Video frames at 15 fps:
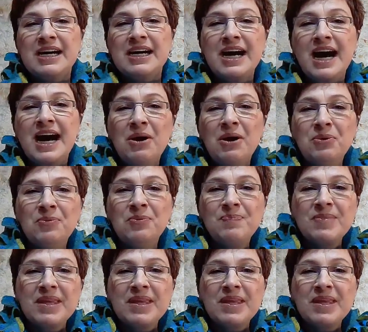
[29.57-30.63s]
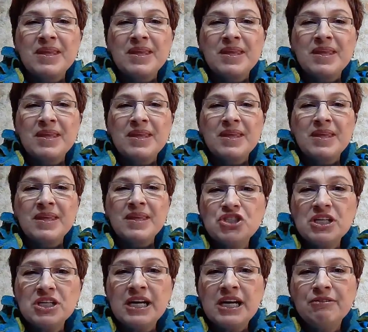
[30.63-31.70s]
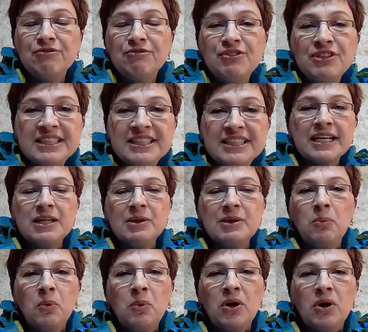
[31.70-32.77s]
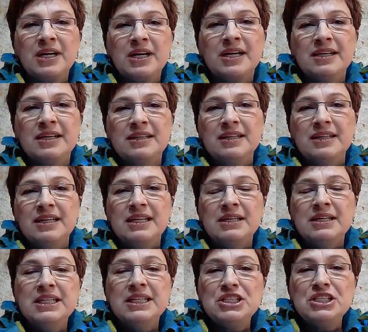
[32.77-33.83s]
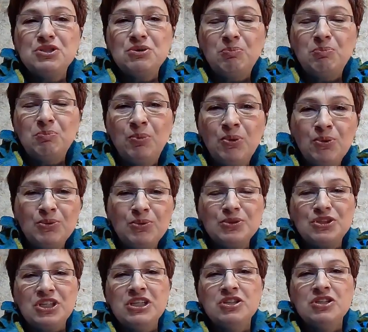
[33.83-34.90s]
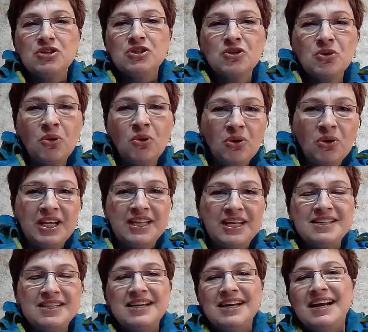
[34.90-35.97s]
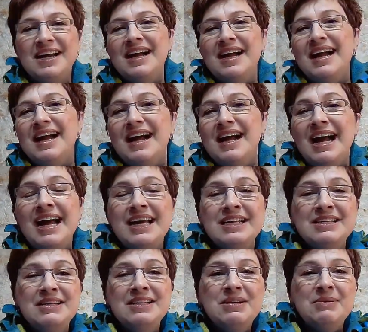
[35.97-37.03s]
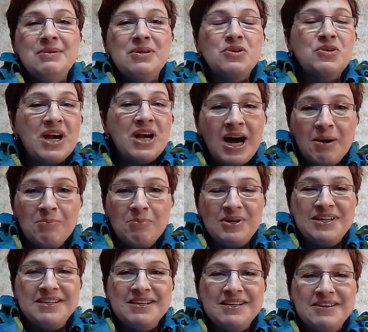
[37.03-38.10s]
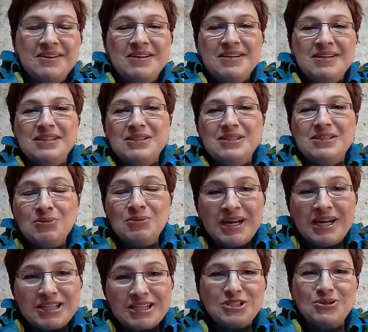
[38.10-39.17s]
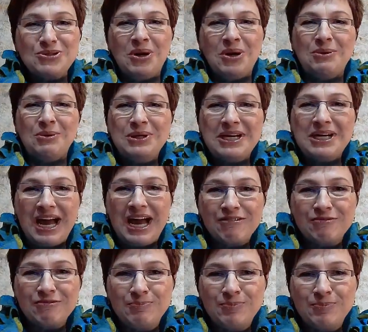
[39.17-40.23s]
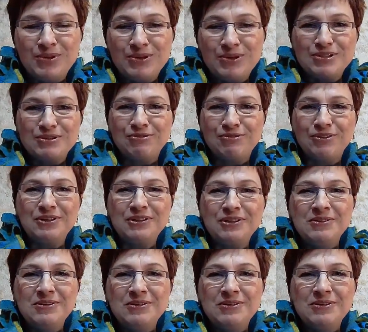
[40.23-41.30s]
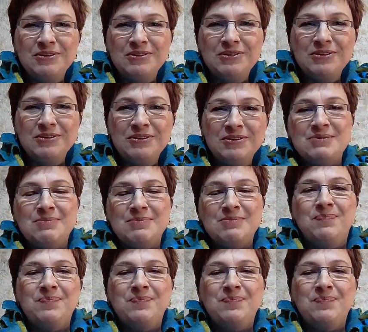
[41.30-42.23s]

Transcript: how much physical work need to put in rolling and rubbing to make sure we have beautiful item.